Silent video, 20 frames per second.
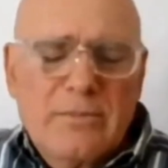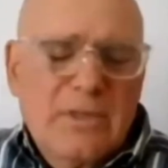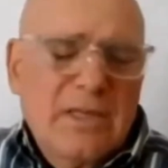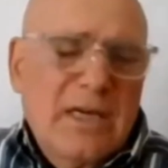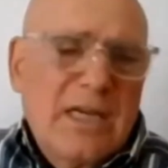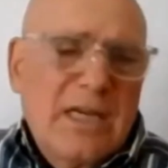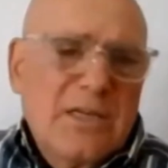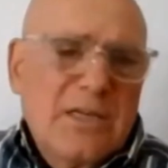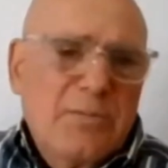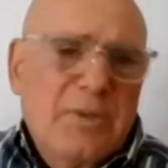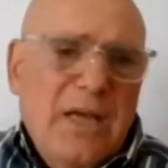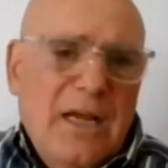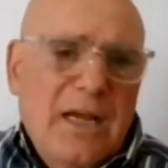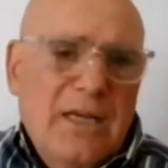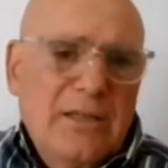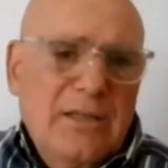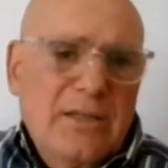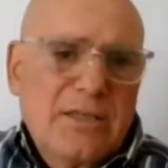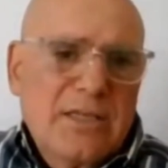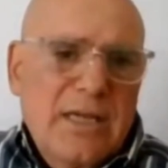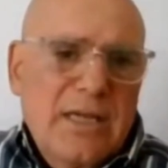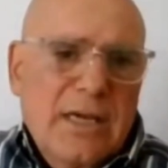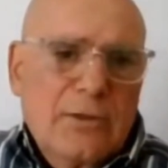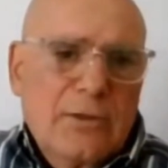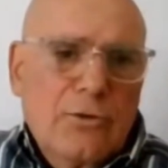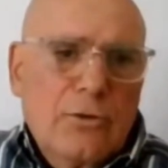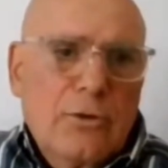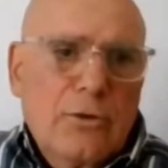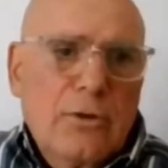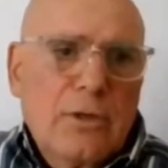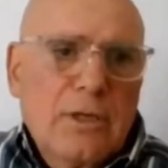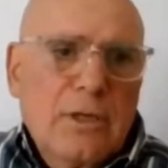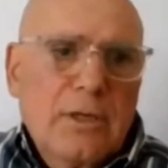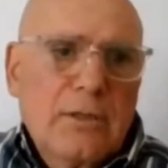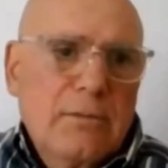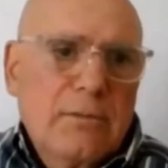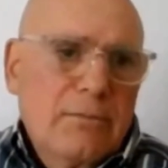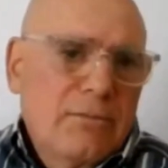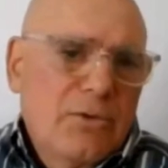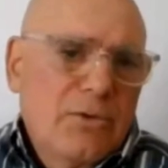the hospitality sector,
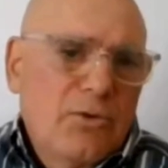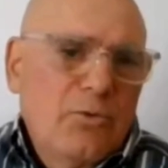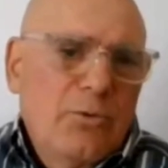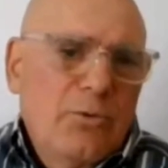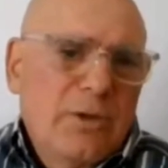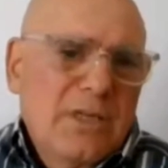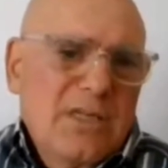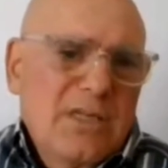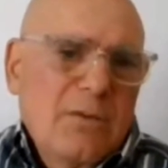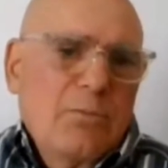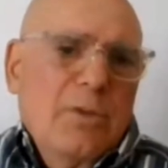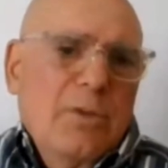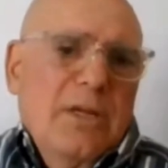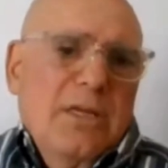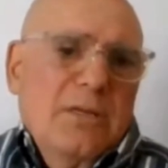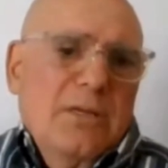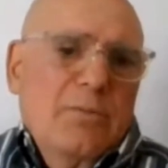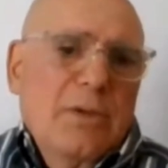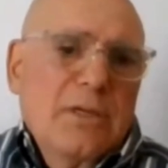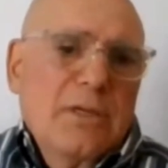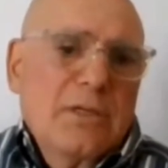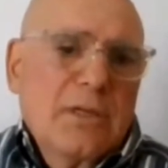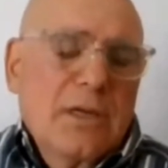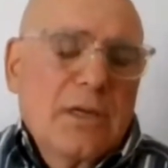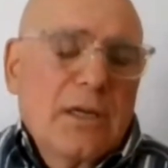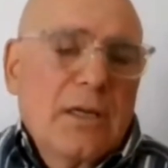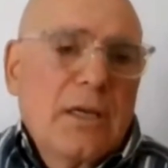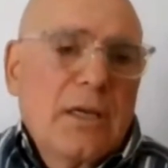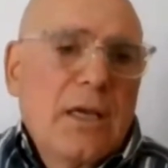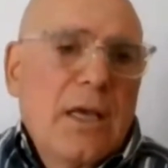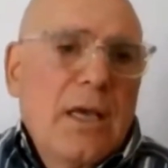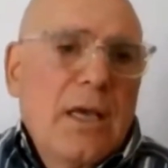and tourism place, basically.